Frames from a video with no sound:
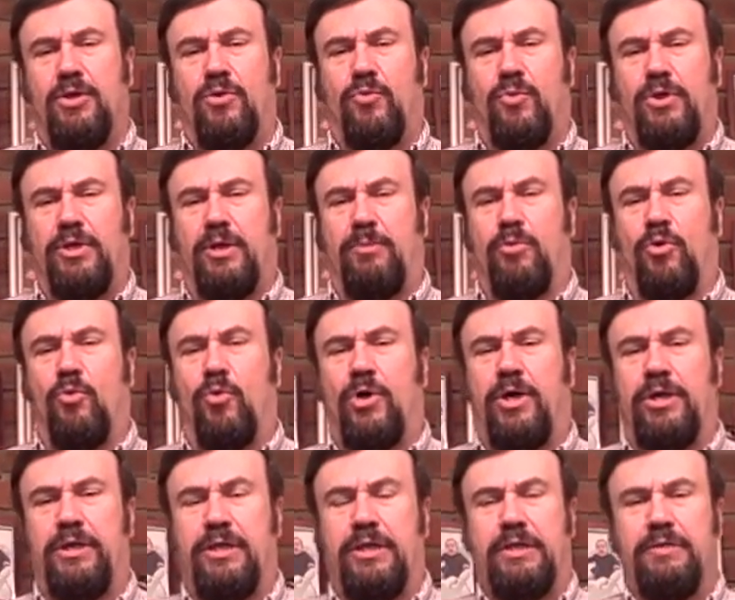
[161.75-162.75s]
Well, number
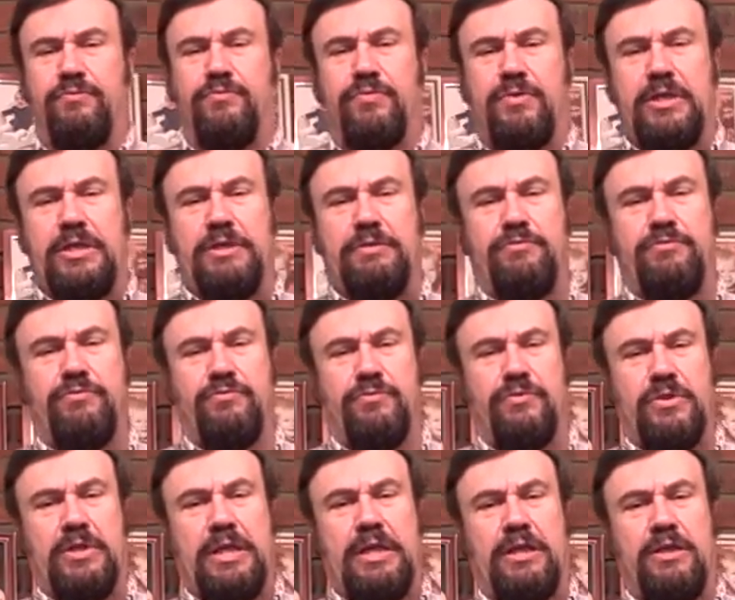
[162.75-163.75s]
one, if
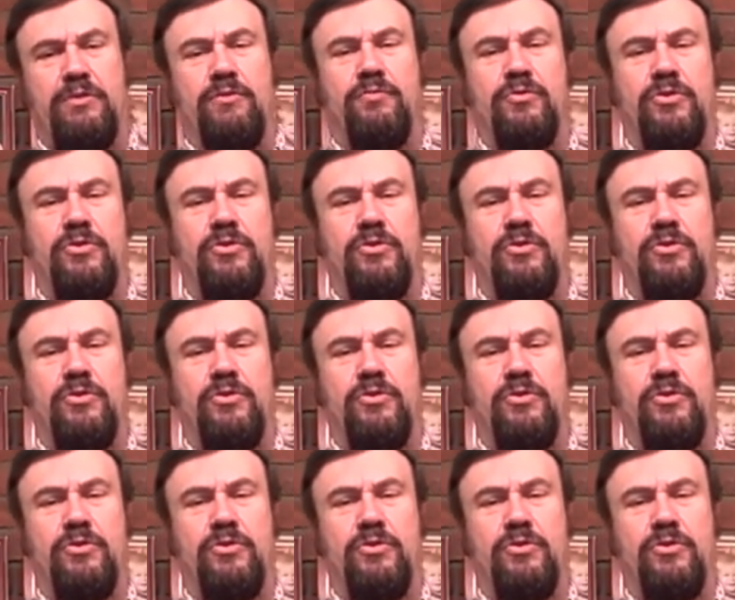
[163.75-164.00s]
any of